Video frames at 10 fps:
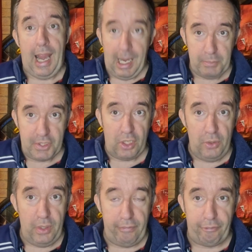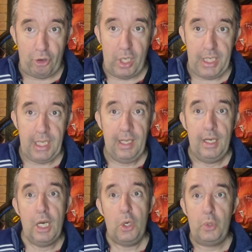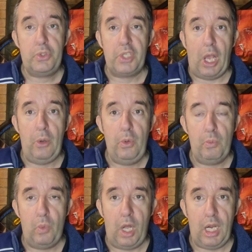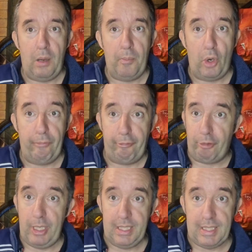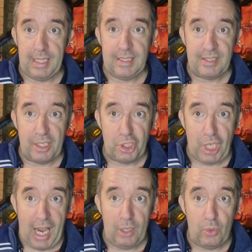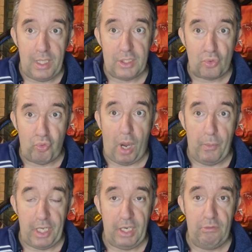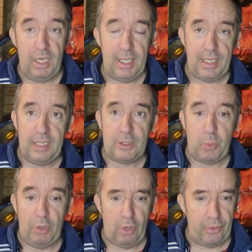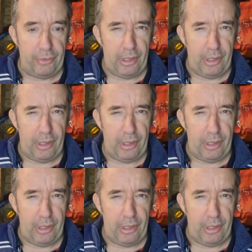Absolutely free. Also, while I'm on free things, the channel is growing. It really is. We're on